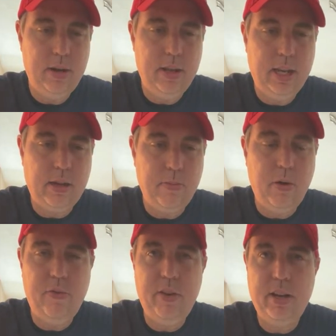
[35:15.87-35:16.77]
Like a
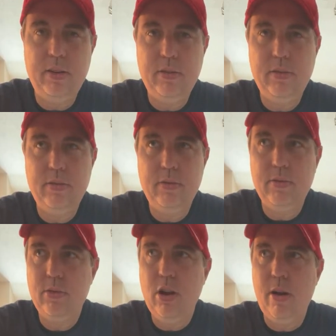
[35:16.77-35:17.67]
perfect
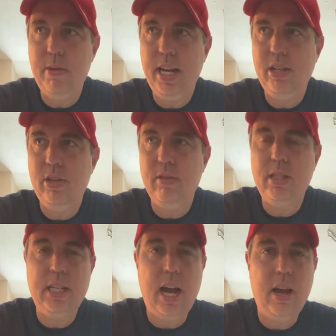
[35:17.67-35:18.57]
combination of
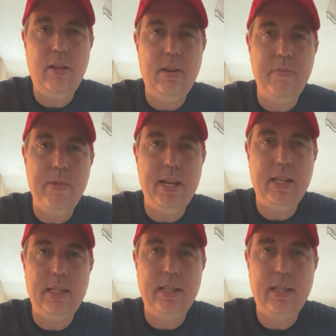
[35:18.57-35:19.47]
style and
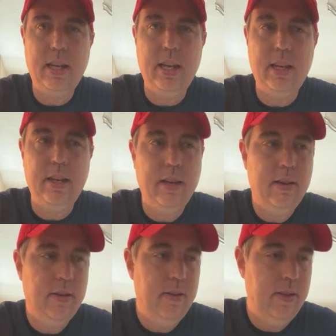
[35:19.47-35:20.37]
menace, and
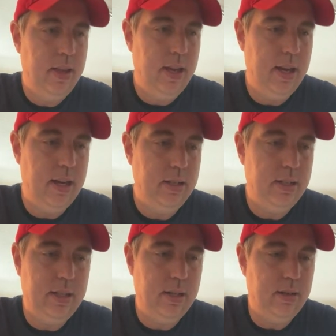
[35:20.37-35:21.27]

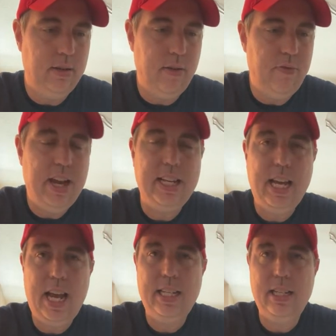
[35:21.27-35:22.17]
just a
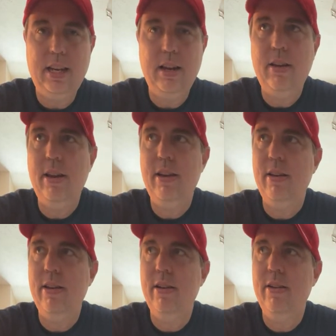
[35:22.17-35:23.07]
fantastic
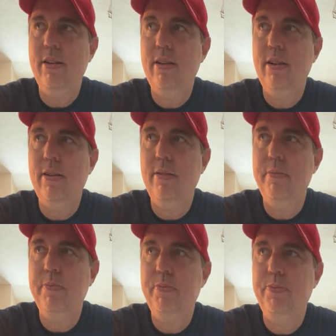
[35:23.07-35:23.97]
and
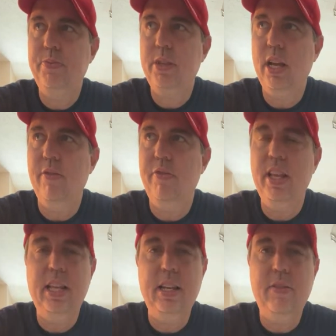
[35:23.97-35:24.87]
a
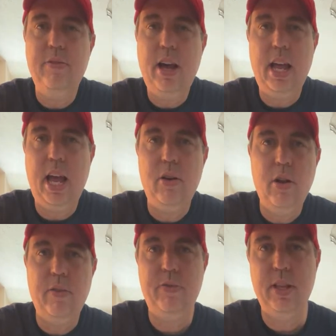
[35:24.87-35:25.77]
villain of I don't
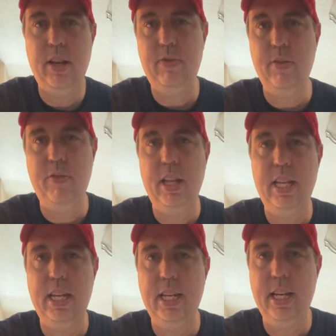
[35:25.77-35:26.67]
know if the
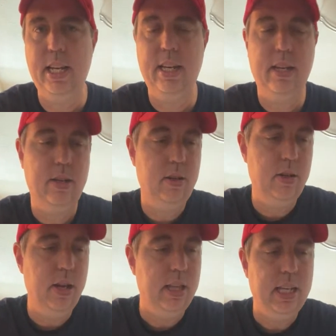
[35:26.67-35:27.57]
villain in
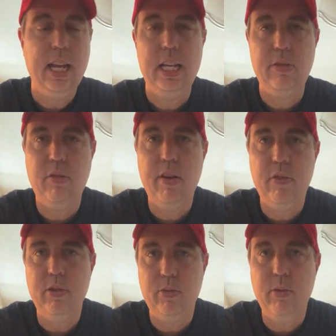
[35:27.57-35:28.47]
Nothing Lasts
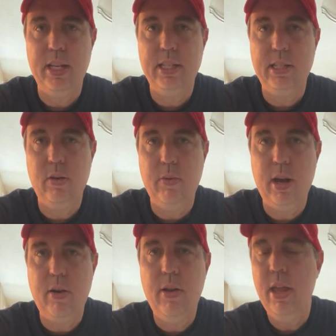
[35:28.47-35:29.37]
Forever is written so
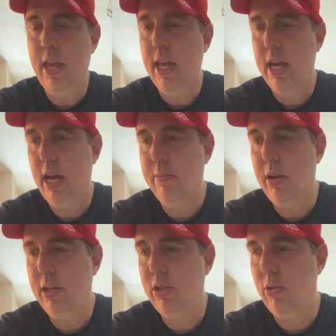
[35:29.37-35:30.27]
well. I'm
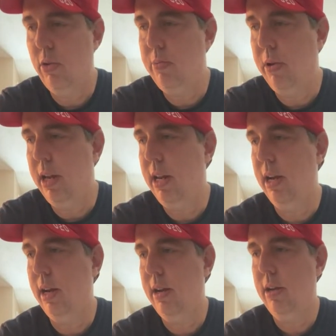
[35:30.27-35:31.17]
not sure, but
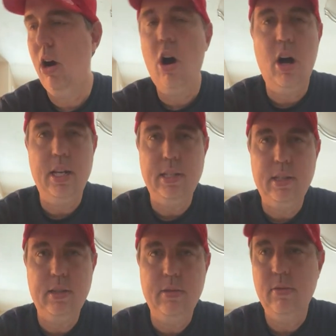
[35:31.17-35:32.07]

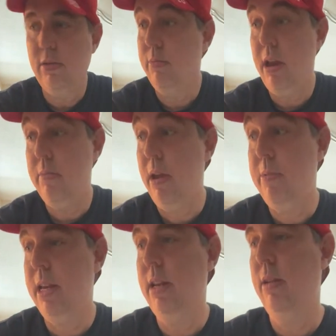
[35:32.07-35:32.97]
Hans,
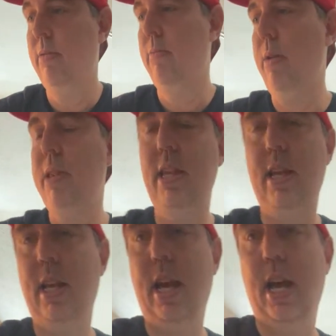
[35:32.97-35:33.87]
maybe
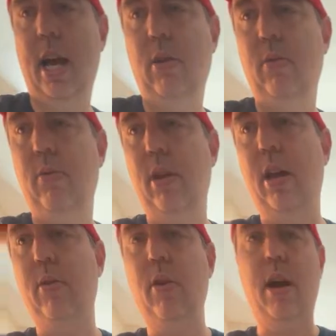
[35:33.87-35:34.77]
they I
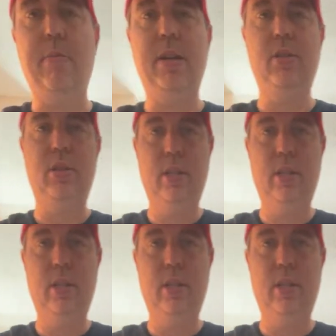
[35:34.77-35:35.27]
don't know how much.